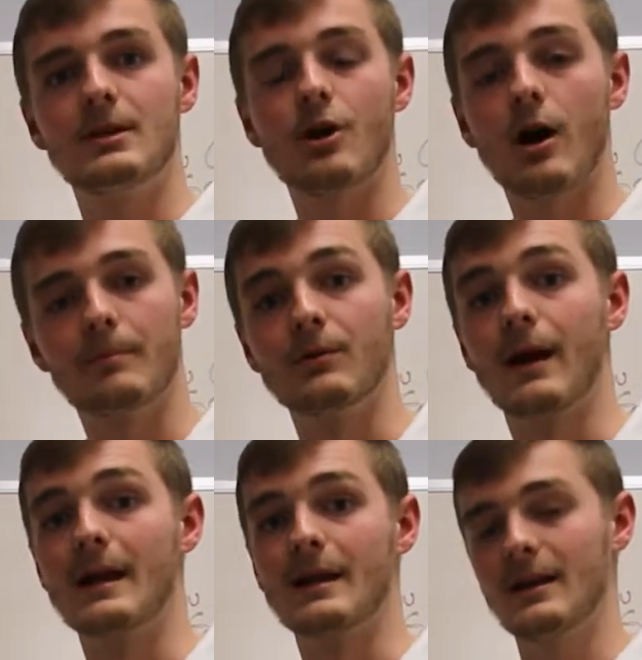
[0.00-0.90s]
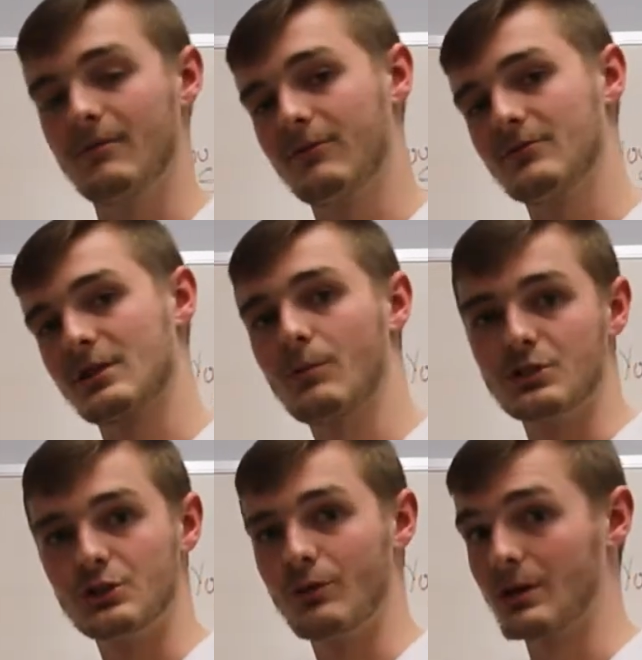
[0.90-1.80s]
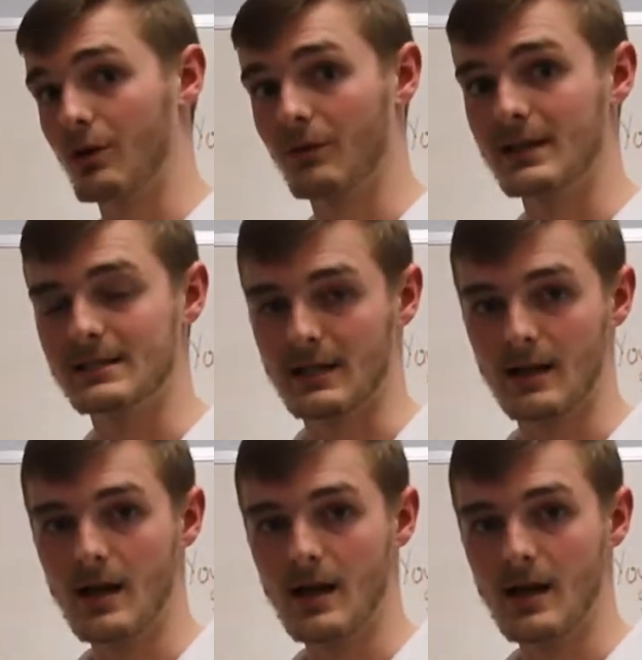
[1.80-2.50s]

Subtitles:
copywriting if someone's doing your own listing.